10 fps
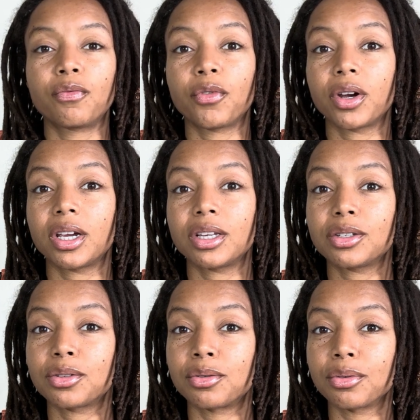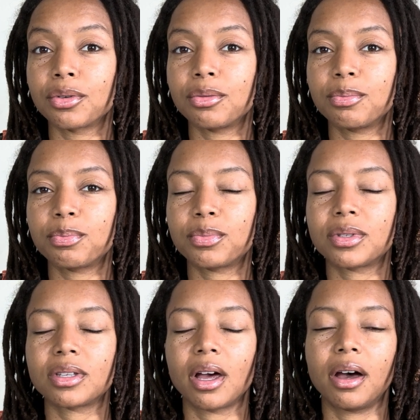friends,
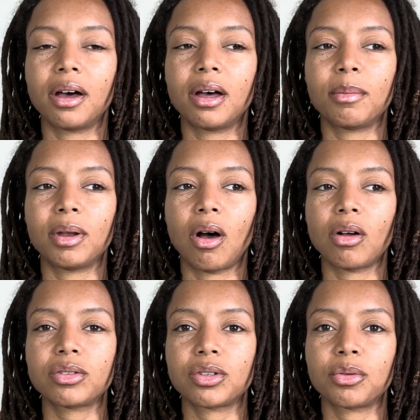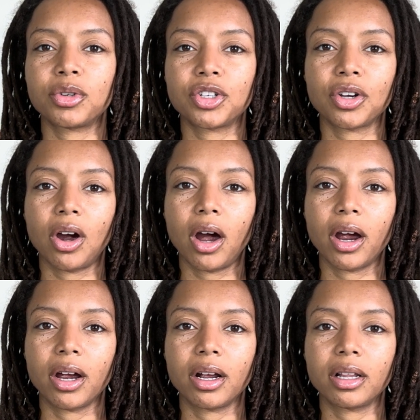groups, and also with your
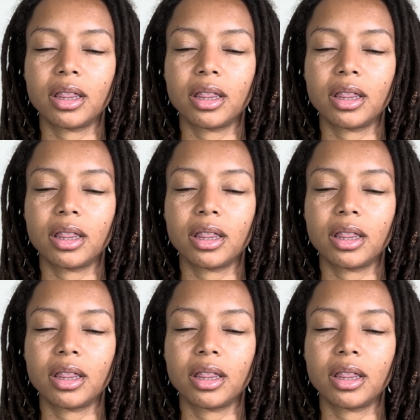heart,